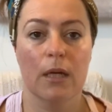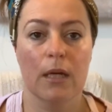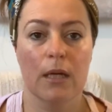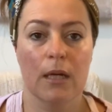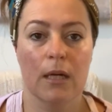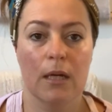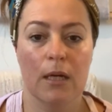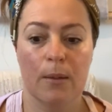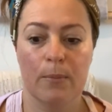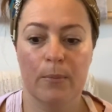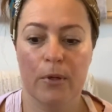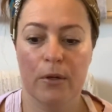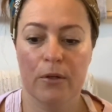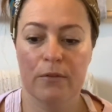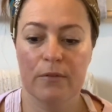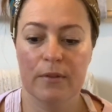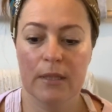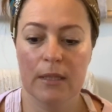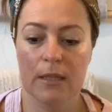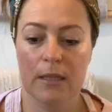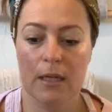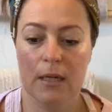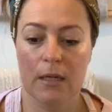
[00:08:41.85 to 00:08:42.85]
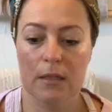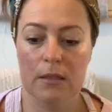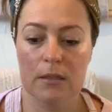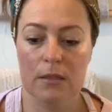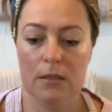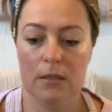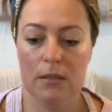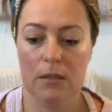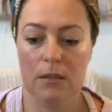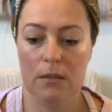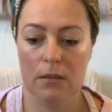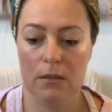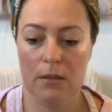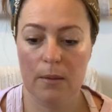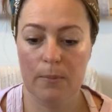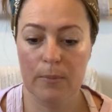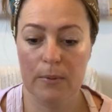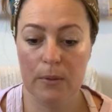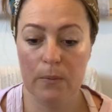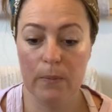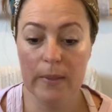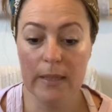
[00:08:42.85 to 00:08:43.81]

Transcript: over the last couple of